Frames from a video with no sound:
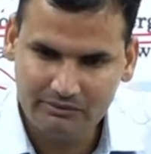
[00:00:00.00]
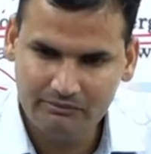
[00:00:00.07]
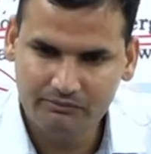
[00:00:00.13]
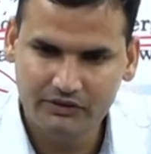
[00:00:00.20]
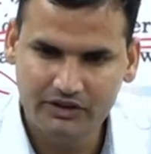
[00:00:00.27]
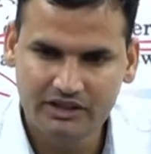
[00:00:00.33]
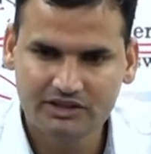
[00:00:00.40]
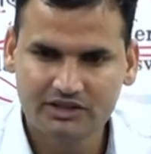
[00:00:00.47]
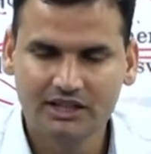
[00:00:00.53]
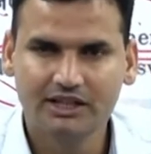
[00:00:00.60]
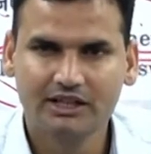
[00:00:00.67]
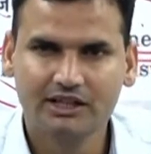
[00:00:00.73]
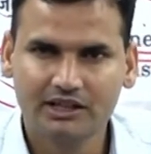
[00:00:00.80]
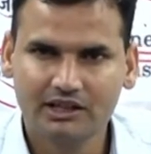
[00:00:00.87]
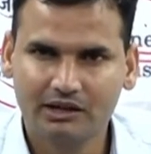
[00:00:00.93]
pe finish
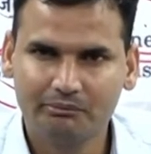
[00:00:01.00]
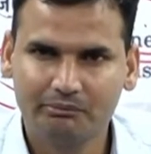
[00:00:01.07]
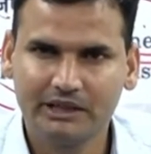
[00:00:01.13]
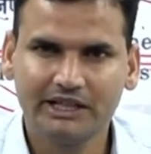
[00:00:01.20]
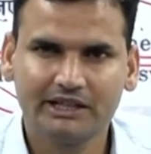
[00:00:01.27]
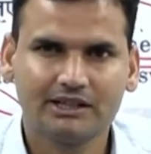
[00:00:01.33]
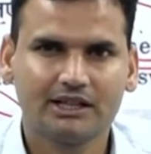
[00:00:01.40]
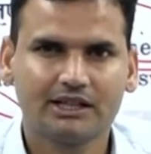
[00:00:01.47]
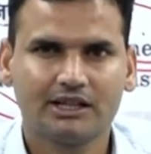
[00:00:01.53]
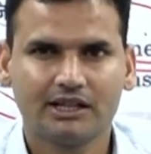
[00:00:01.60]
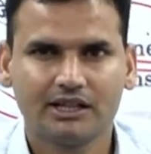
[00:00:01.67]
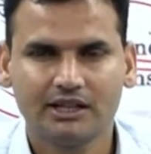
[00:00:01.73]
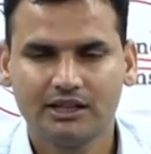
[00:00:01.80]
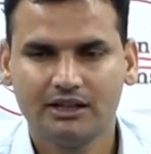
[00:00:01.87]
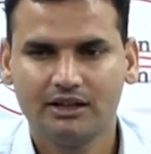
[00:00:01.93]
karenge, complete
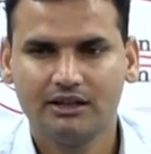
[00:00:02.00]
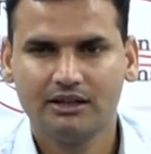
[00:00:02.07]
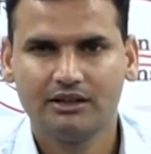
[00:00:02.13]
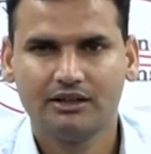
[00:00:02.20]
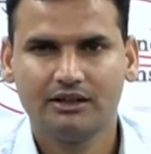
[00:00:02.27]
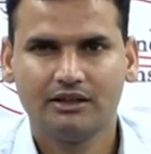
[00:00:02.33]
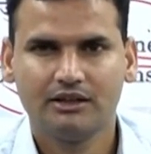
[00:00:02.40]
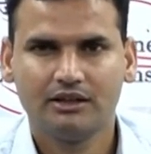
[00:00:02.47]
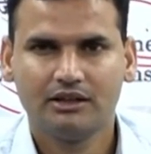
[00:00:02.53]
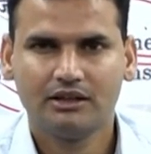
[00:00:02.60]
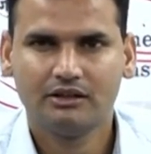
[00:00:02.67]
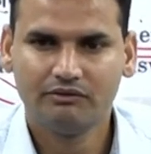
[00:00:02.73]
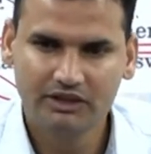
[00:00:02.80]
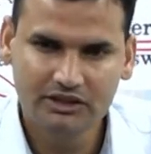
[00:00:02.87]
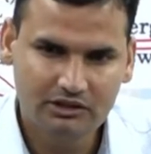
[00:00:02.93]
karenge
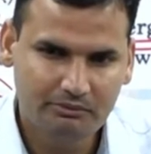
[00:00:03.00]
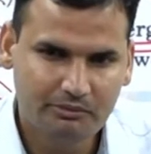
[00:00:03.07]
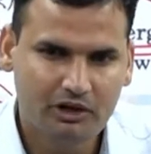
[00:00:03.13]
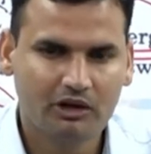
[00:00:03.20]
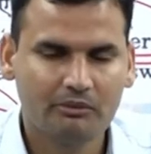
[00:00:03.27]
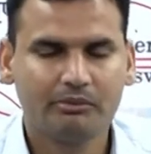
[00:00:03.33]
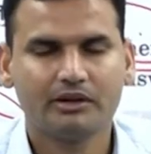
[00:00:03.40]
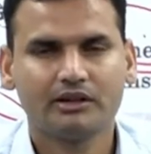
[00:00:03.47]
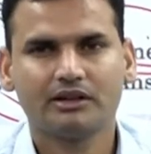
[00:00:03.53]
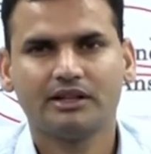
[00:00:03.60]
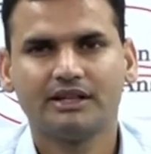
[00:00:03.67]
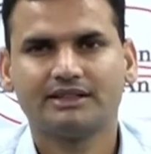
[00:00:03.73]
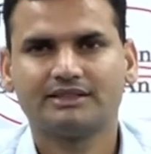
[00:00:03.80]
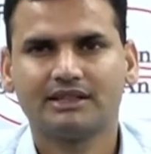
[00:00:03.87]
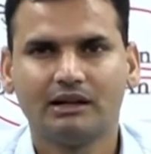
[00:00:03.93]
with proper
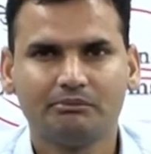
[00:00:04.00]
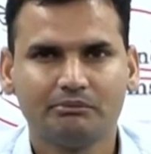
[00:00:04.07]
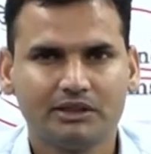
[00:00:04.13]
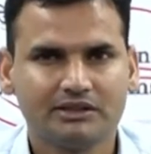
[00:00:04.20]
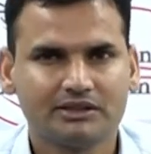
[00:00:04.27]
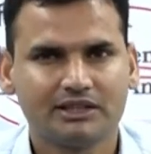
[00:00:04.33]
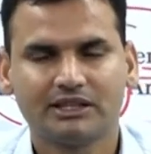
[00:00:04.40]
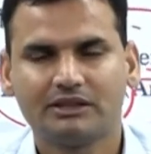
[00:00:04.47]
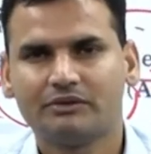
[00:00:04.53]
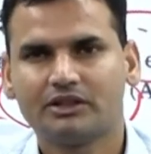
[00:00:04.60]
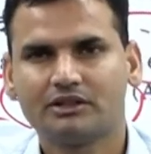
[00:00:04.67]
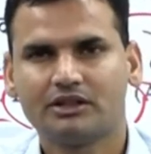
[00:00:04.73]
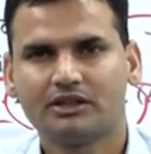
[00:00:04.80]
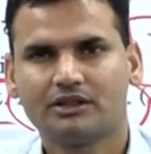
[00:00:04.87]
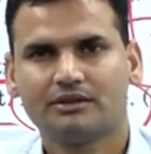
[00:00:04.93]
examples and
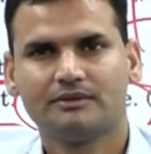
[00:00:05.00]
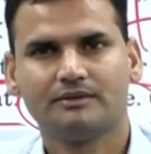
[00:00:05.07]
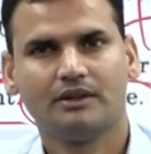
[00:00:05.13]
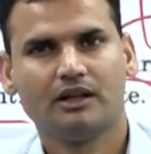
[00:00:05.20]
everything,